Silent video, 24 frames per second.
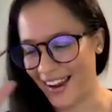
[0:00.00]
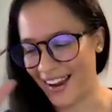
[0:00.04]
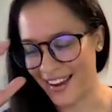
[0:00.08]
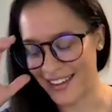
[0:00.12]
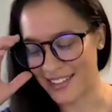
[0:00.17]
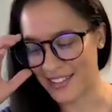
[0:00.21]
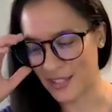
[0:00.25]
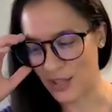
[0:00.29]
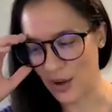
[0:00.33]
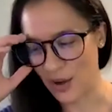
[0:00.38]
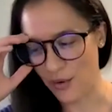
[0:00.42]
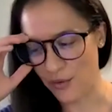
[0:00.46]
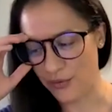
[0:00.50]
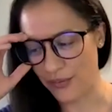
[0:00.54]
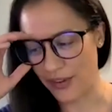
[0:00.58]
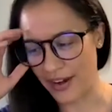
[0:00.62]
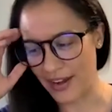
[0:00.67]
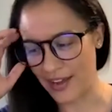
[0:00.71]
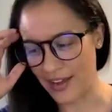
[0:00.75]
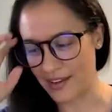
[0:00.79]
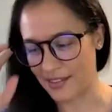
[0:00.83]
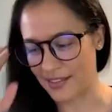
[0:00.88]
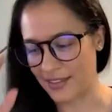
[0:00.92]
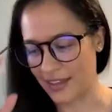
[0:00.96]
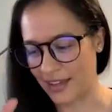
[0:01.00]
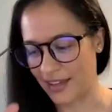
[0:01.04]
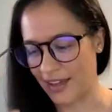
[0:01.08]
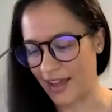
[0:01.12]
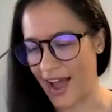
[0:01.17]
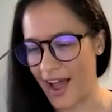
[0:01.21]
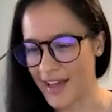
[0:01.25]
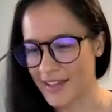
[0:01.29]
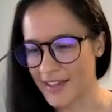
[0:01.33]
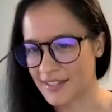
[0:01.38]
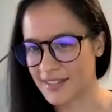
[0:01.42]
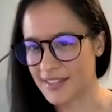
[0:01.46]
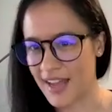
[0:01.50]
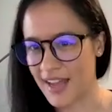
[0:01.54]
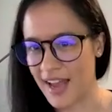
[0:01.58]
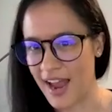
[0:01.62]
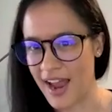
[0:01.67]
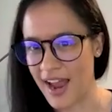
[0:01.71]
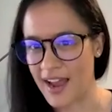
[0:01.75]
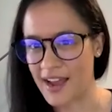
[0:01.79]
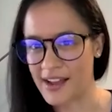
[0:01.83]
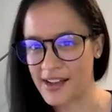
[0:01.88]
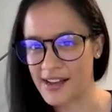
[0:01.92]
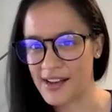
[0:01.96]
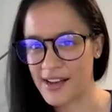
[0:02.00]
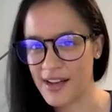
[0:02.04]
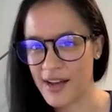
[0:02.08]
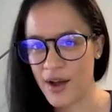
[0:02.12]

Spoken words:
It's so funny. Like I